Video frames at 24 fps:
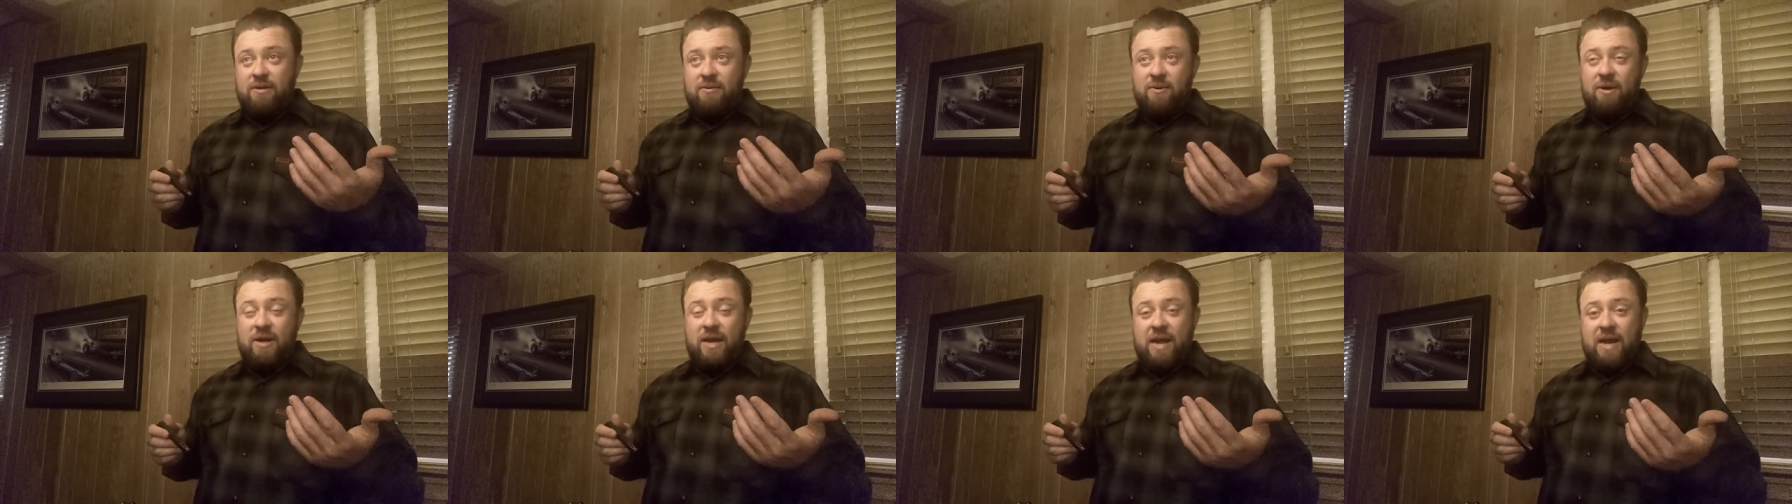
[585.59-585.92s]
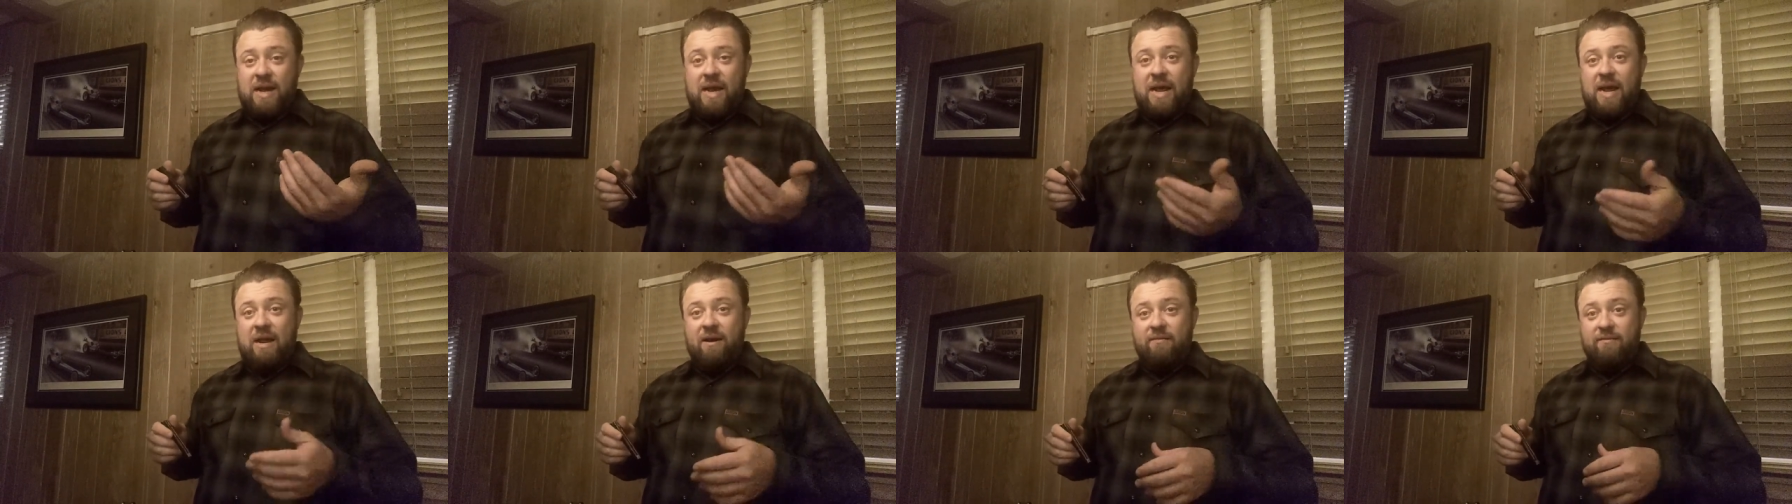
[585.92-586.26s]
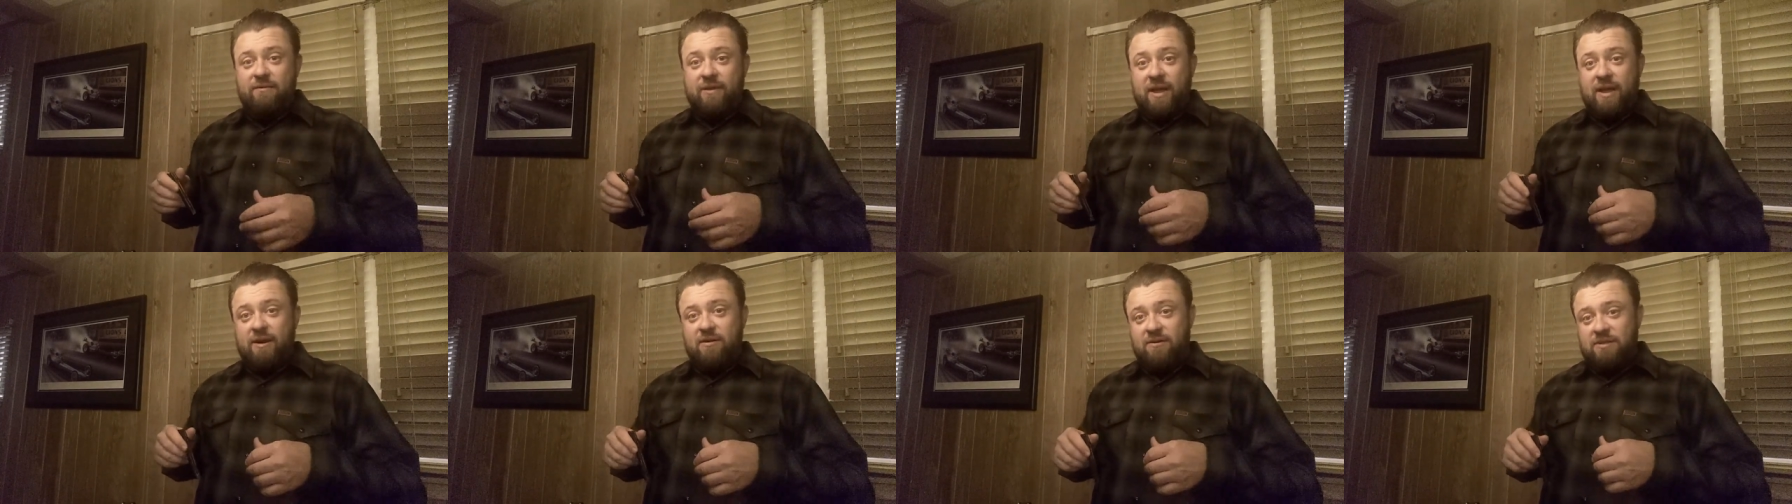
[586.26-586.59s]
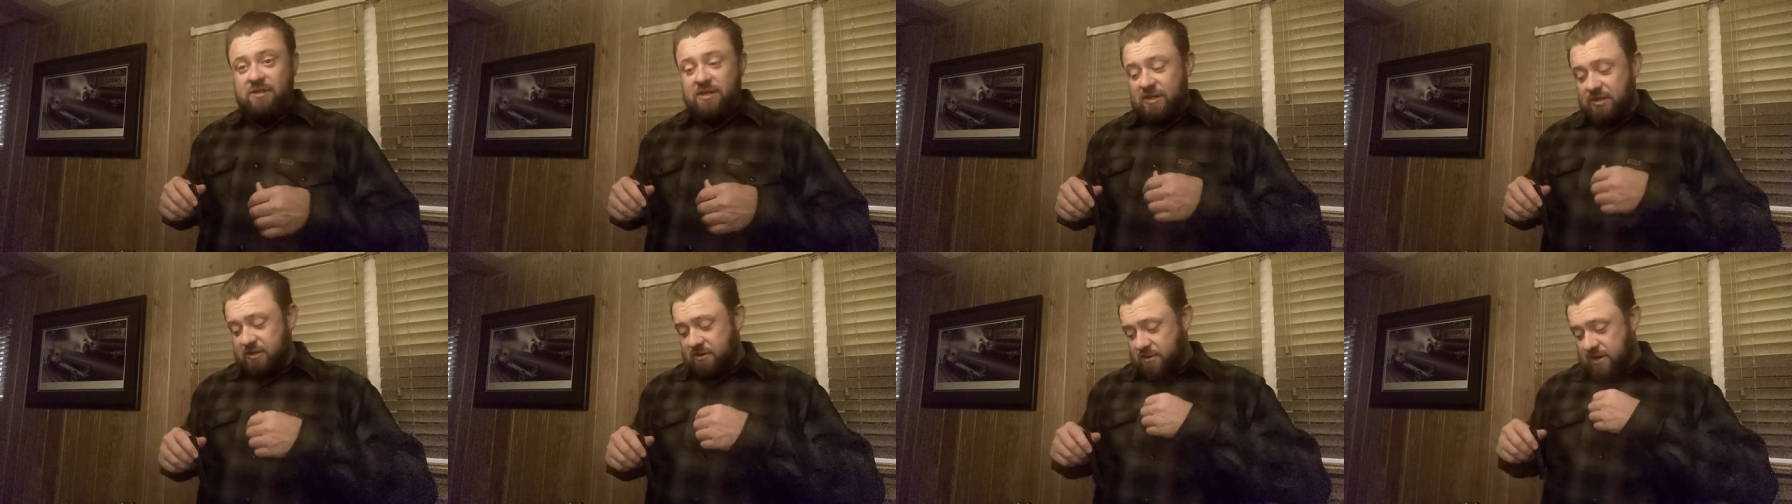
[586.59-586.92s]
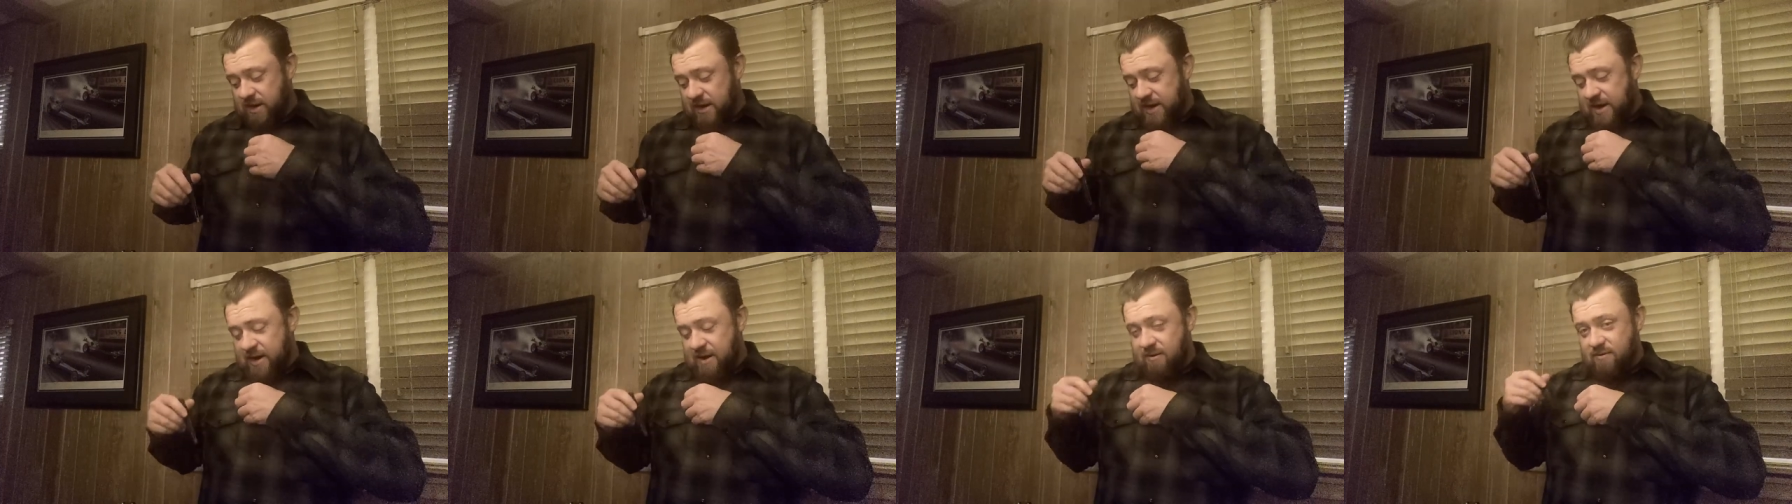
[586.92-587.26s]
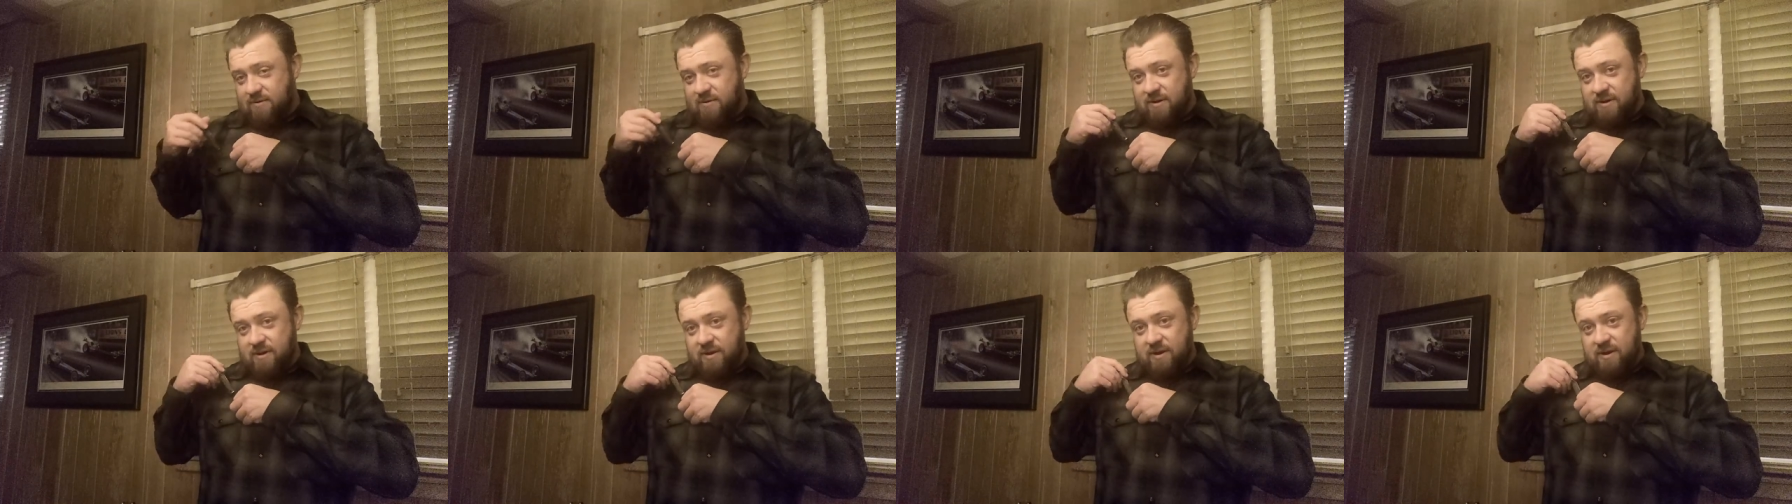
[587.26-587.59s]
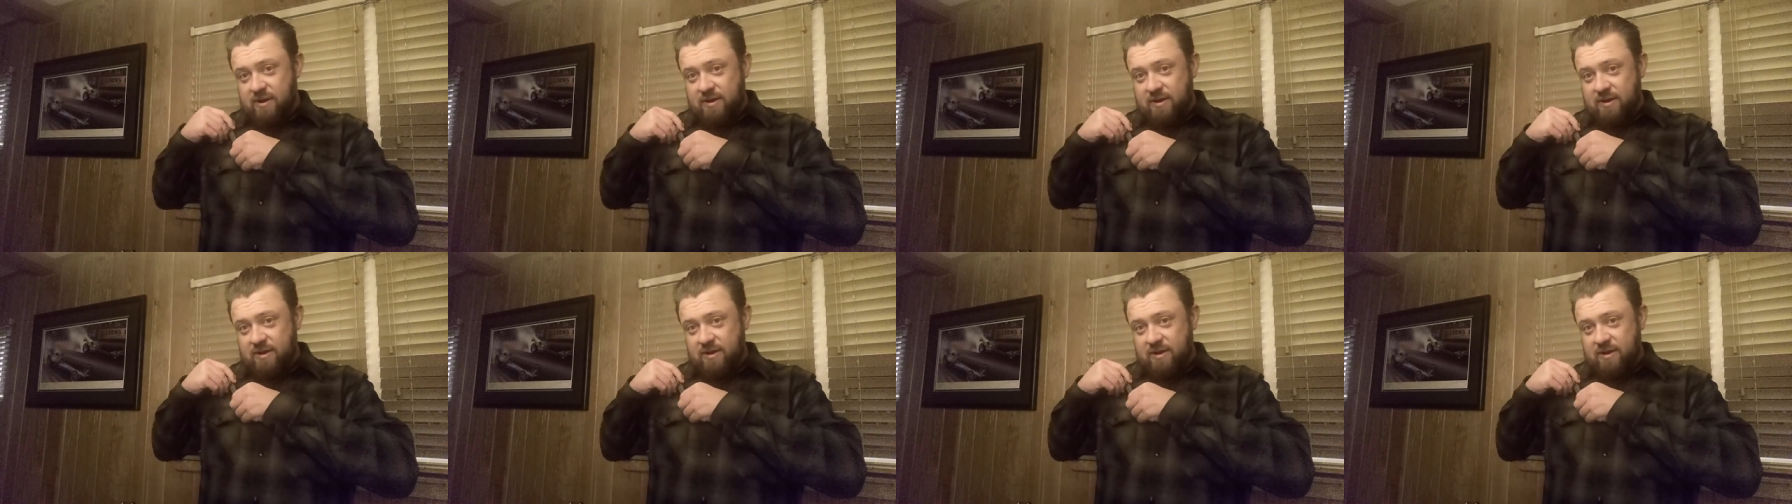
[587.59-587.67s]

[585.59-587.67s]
we're getting out of flannel season right now,